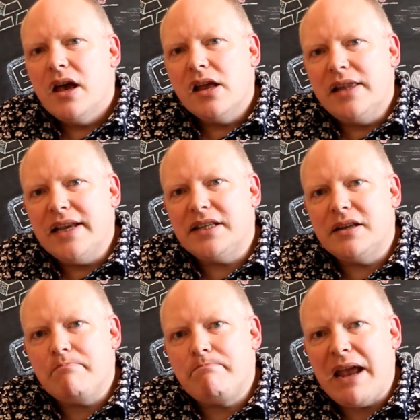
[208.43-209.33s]

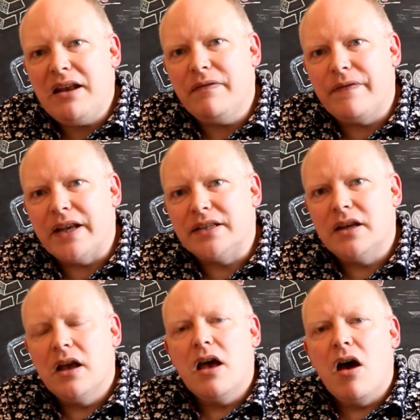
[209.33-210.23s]
List benefits.
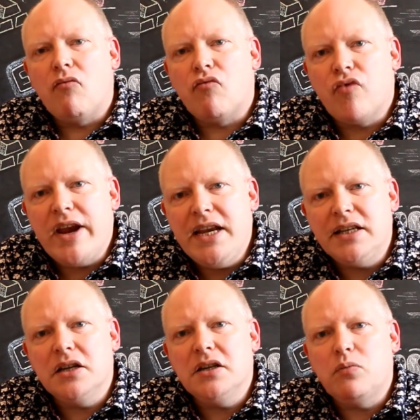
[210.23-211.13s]

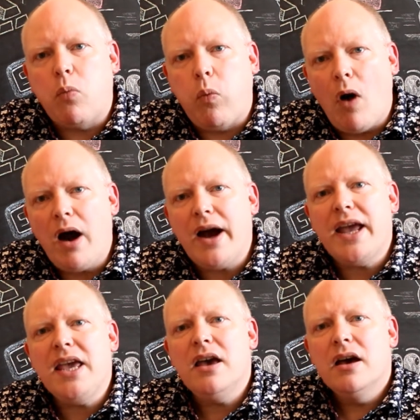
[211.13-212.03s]
Reasons
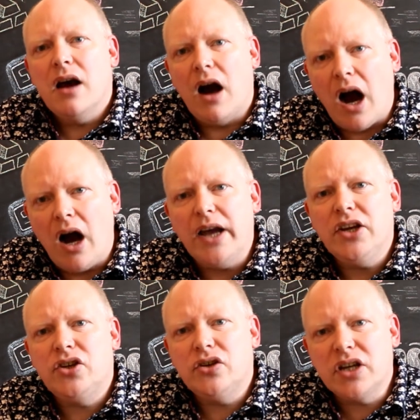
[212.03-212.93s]
why I
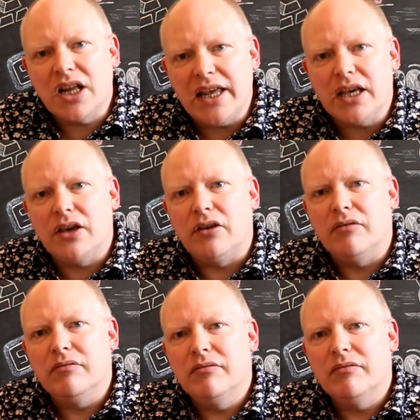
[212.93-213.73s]
should click you.